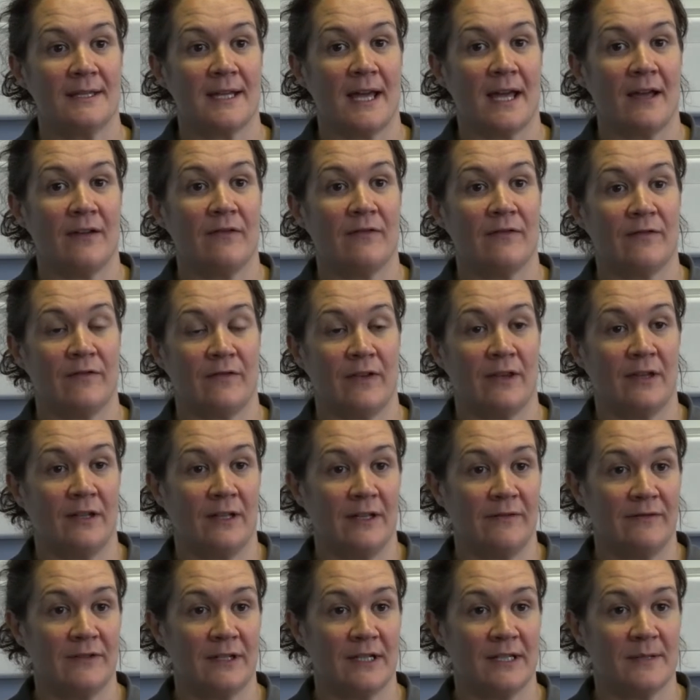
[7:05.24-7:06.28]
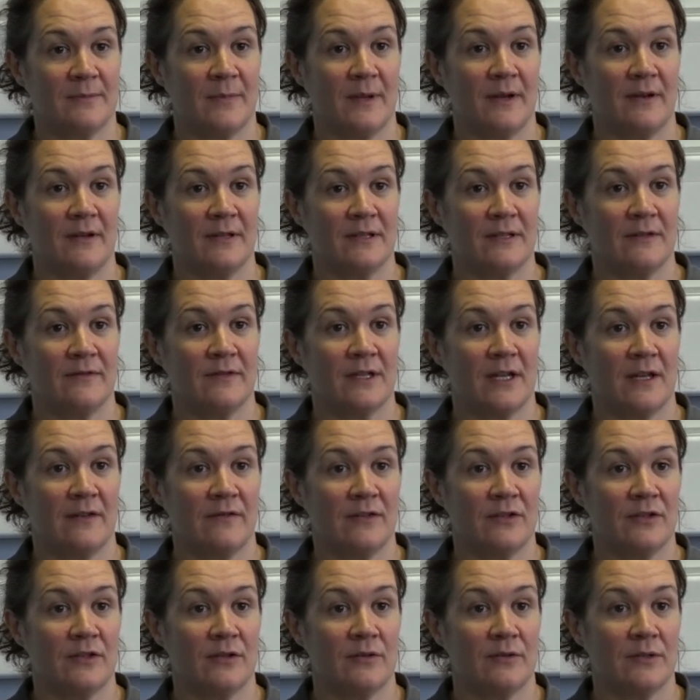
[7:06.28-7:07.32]
staff and the lived experience of
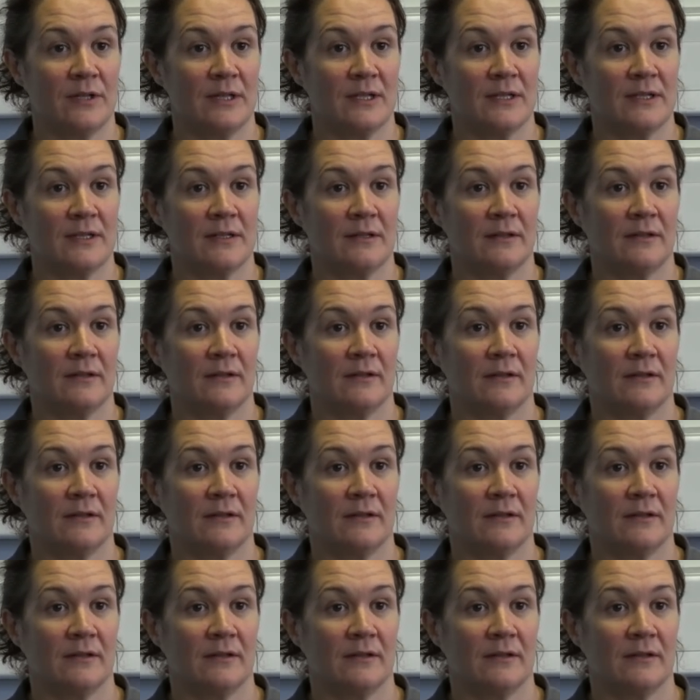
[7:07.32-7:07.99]
service users.